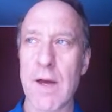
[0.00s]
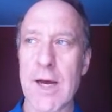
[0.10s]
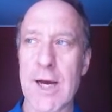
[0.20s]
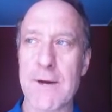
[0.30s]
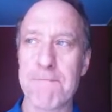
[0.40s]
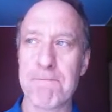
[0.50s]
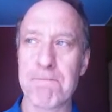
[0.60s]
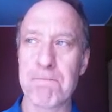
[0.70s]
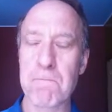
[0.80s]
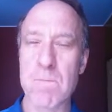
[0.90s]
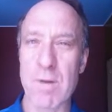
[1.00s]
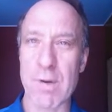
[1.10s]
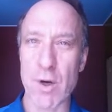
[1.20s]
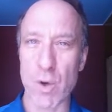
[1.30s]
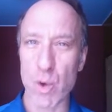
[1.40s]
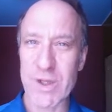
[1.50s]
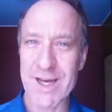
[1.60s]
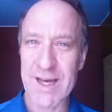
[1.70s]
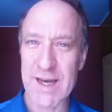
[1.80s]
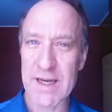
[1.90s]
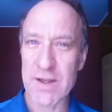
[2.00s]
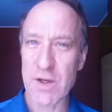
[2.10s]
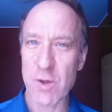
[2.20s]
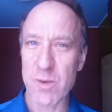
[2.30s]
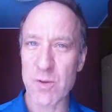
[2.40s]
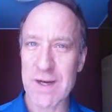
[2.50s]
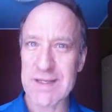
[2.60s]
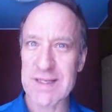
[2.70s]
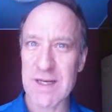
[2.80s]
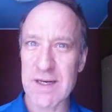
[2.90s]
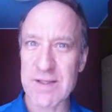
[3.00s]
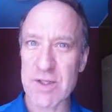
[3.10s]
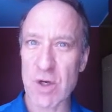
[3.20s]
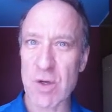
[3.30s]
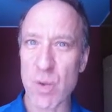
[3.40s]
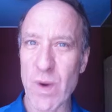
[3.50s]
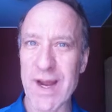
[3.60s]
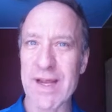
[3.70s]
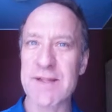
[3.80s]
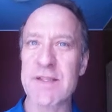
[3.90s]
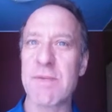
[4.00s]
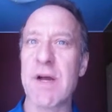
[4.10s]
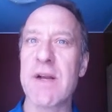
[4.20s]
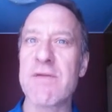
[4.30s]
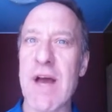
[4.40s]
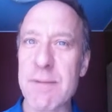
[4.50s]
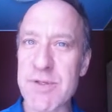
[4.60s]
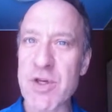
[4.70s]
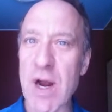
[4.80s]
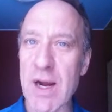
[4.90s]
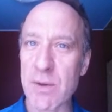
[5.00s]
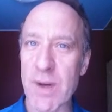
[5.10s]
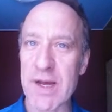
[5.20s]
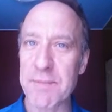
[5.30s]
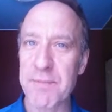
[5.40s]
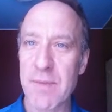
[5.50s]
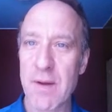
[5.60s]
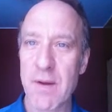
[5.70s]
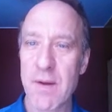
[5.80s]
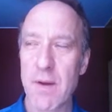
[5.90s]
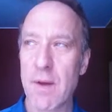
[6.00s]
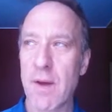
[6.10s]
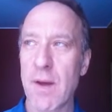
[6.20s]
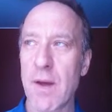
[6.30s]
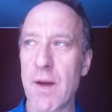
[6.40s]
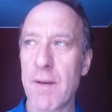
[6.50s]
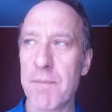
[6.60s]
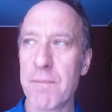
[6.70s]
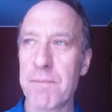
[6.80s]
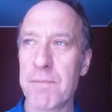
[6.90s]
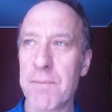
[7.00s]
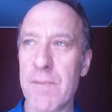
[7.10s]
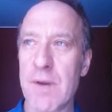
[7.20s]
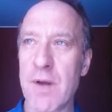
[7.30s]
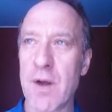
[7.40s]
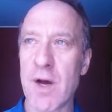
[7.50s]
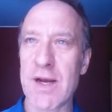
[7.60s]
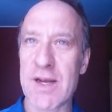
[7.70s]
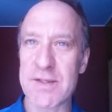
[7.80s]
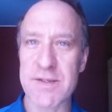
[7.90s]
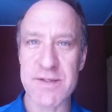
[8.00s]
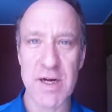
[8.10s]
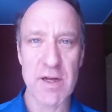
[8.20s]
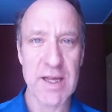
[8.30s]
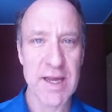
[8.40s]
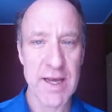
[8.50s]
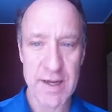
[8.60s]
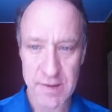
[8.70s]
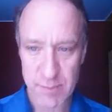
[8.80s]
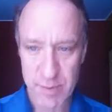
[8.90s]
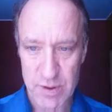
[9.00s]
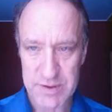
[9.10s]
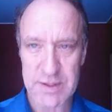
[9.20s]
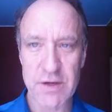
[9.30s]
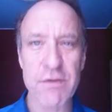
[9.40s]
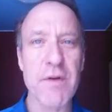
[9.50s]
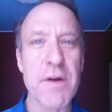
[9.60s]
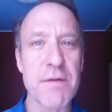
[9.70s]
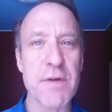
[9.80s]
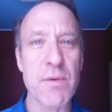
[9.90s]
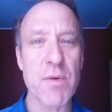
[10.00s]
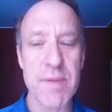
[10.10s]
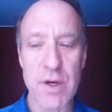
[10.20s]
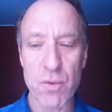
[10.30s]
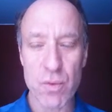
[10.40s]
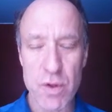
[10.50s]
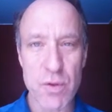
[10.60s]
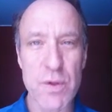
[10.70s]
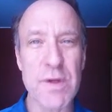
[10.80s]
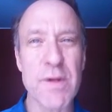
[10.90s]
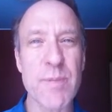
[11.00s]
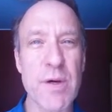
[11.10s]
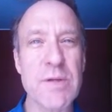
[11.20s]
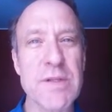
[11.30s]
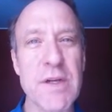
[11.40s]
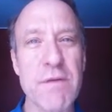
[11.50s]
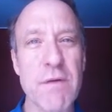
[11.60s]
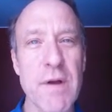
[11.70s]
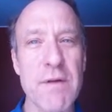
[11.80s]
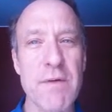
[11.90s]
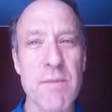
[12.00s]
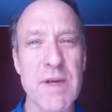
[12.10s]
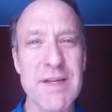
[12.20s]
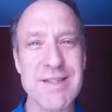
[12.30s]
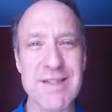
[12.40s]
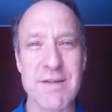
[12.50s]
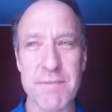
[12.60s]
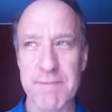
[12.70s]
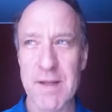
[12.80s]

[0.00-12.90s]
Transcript: Um, but only hating the human race in a certain way, in some kind of abstract way. Um, not necessarily hating the person in front of you or being rude to the person in front of you because